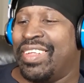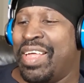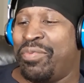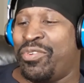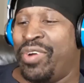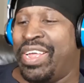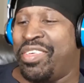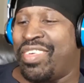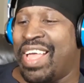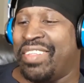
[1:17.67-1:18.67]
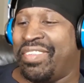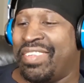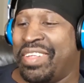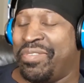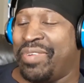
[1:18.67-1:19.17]
i'm screenshotting
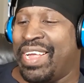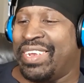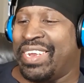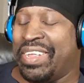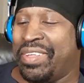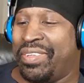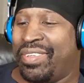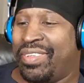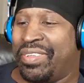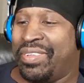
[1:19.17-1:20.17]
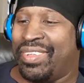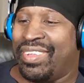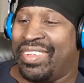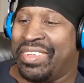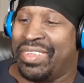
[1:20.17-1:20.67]
something right now
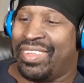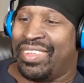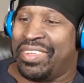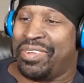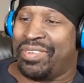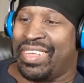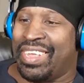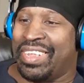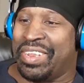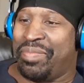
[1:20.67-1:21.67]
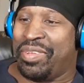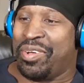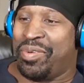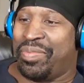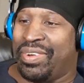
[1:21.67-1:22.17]
okay let me
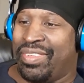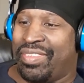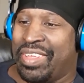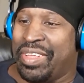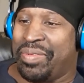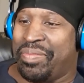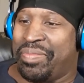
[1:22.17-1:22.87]
open this up